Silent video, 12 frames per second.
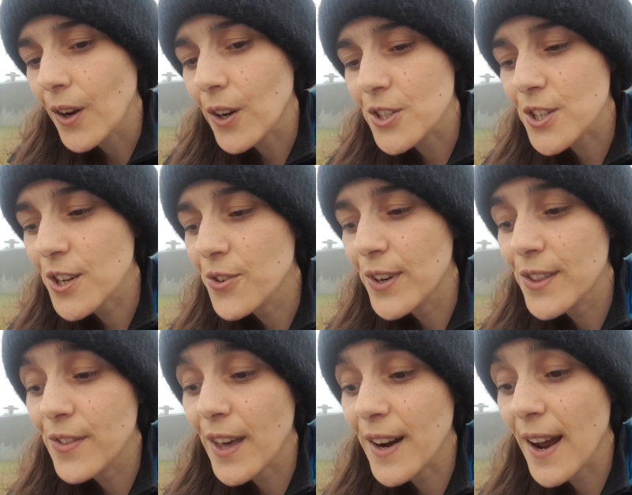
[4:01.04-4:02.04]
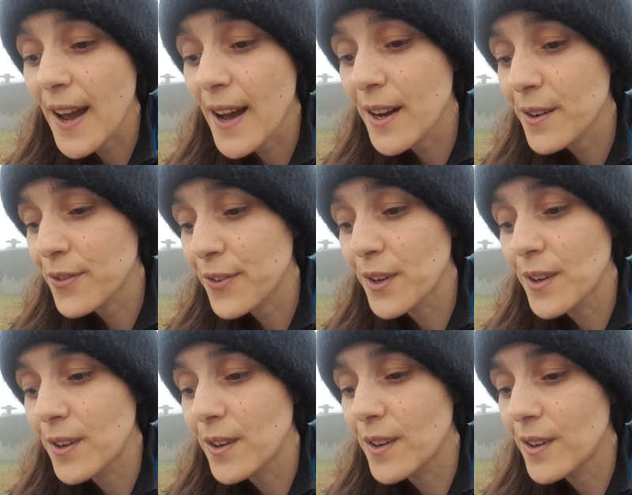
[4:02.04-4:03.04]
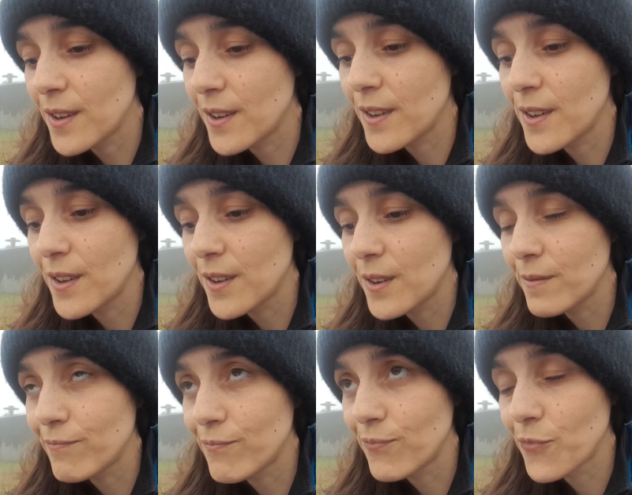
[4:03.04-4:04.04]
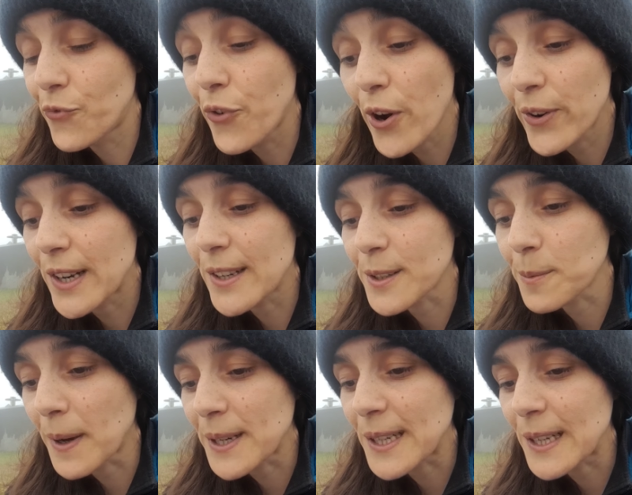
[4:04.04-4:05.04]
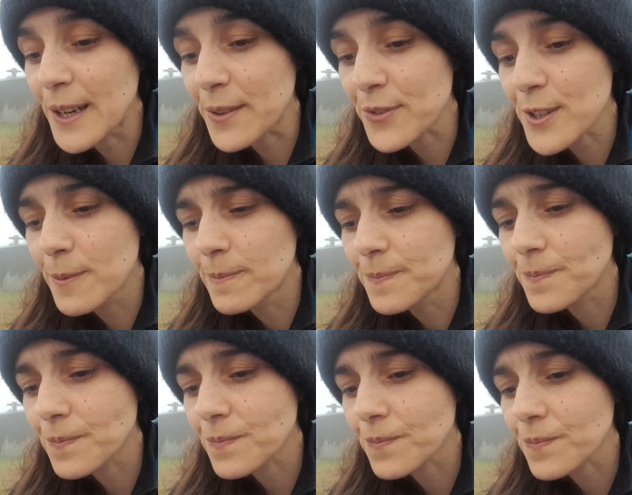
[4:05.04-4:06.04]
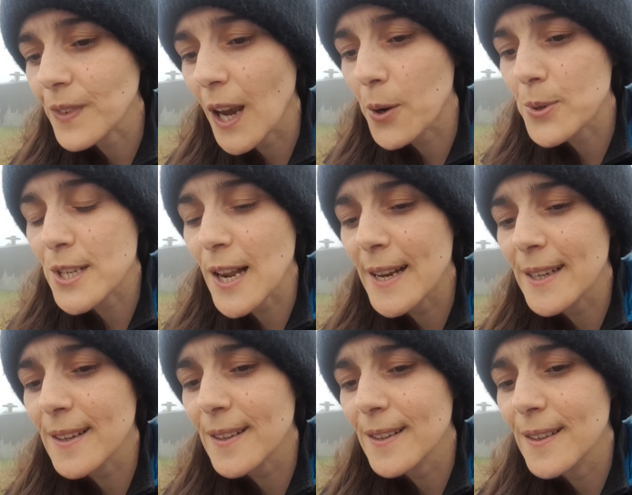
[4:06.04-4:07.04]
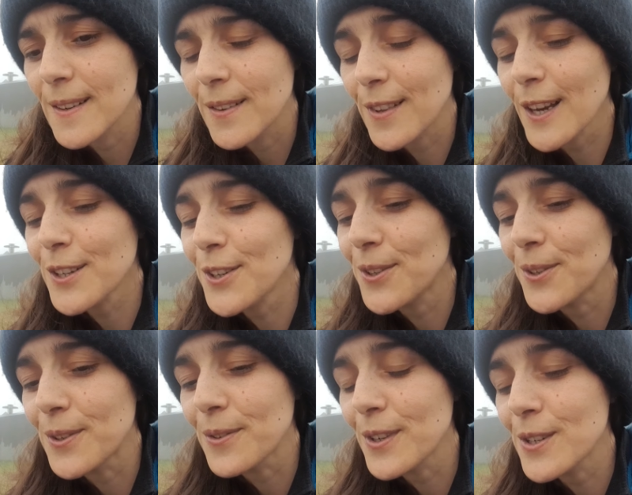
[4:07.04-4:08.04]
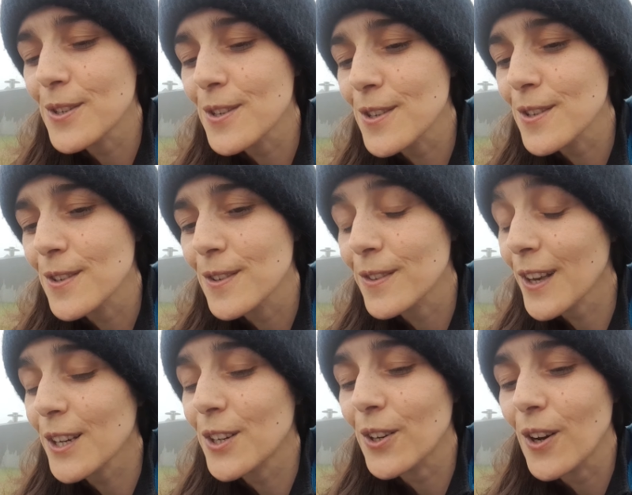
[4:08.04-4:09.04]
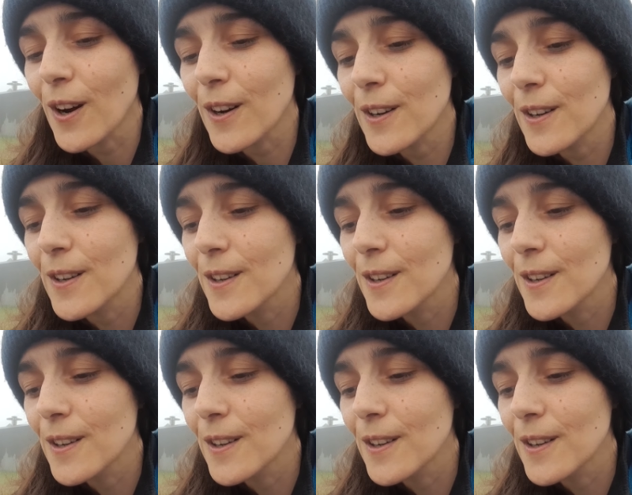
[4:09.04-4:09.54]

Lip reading: Considering that I have very little money left, I was like, "Thank you, universe. Thank you, God."